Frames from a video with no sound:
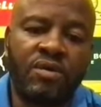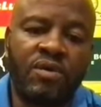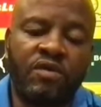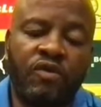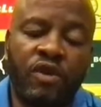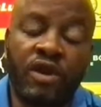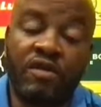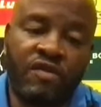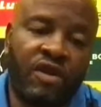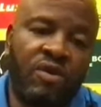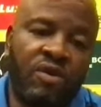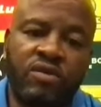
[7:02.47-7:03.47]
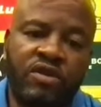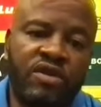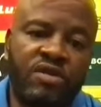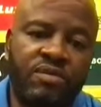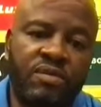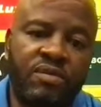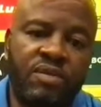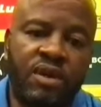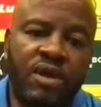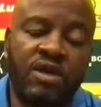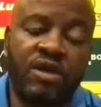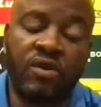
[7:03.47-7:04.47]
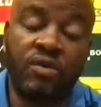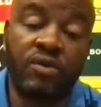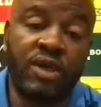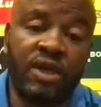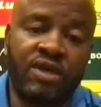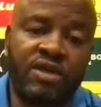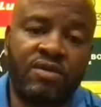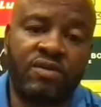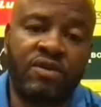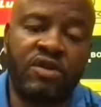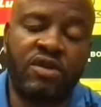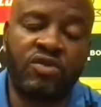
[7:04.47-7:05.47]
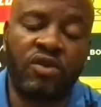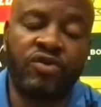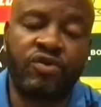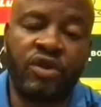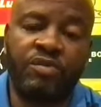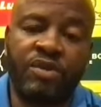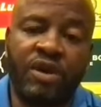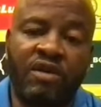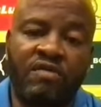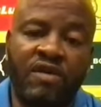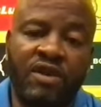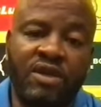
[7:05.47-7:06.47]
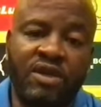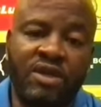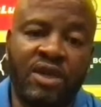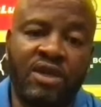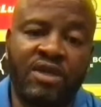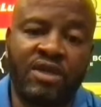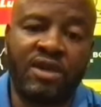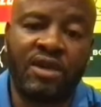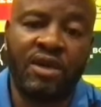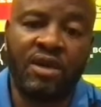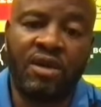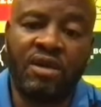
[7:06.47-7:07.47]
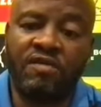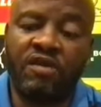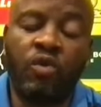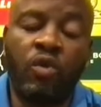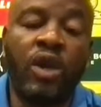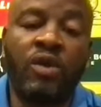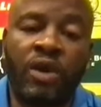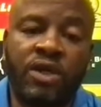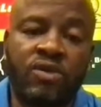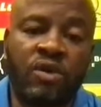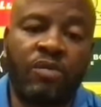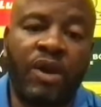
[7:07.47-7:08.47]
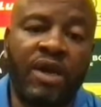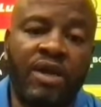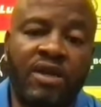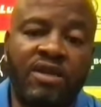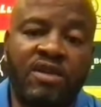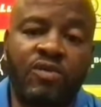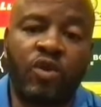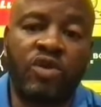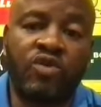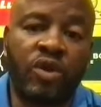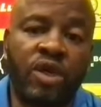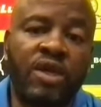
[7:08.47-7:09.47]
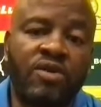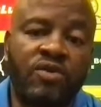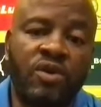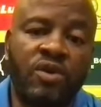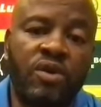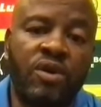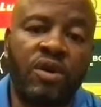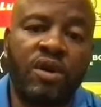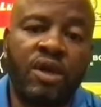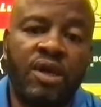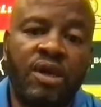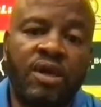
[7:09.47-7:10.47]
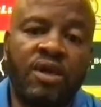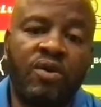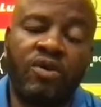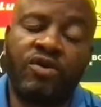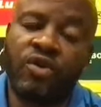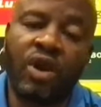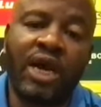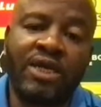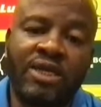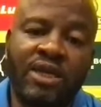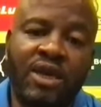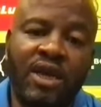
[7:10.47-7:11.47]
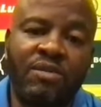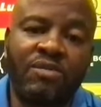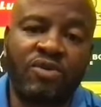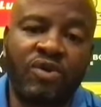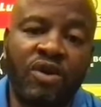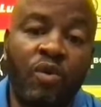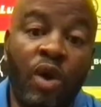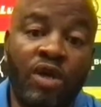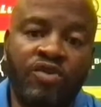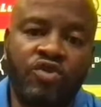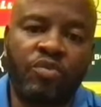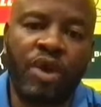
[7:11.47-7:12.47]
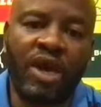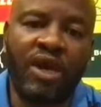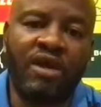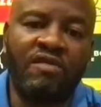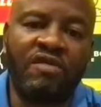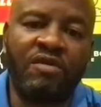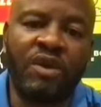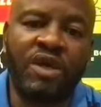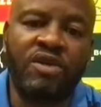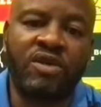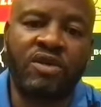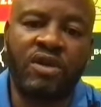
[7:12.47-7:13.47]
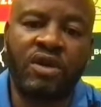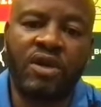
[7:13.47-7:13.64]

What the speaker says: We've got a very good team, and he knows that, which is also a big advantage, that even when he was not playing, the team was winning. So he also likes the game. So he wants to play every match.